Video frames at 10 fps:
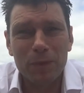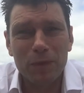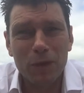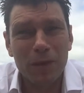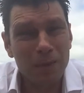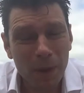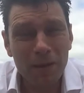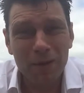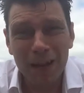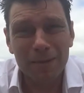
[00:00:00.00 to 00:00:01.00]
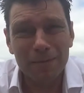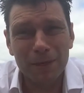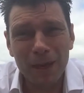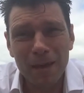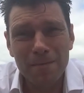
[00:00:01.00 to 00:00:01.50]
So let's play full out,
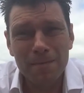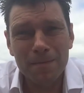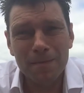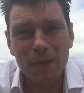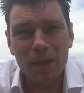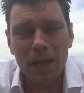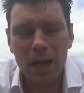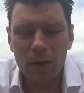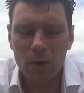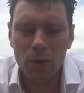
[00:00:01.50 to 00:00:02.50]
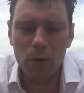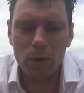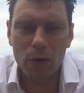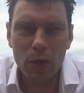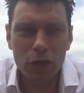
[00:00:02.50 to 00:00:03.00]
okay? Now,
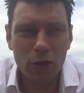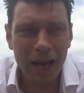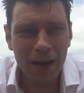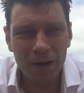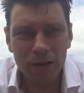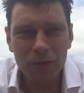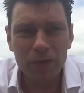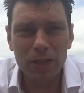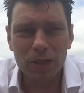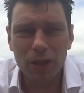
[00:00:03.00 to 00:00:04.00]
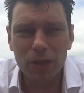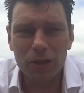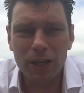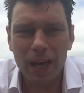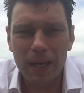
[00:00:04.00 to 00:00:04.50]
so out of this
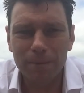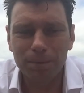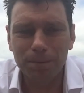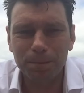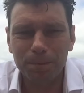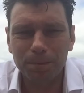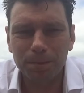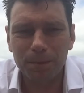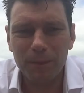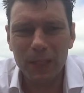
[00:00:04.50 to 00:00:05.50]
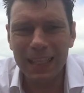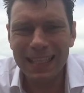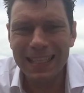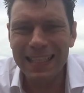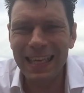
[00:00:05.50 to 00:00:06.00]
research came
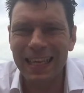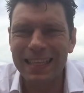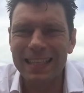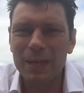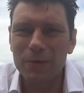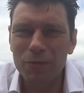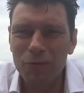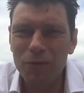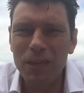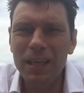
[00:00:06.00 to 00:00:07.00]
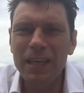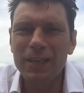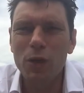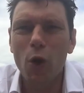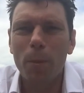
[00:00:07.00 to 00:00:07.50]
6. There was a really
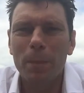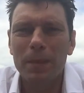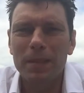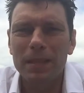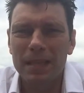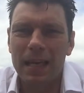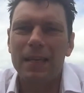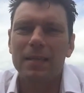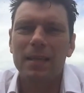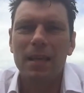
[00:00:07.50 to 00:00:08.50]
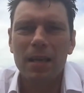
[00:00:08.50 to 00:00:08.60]
top 6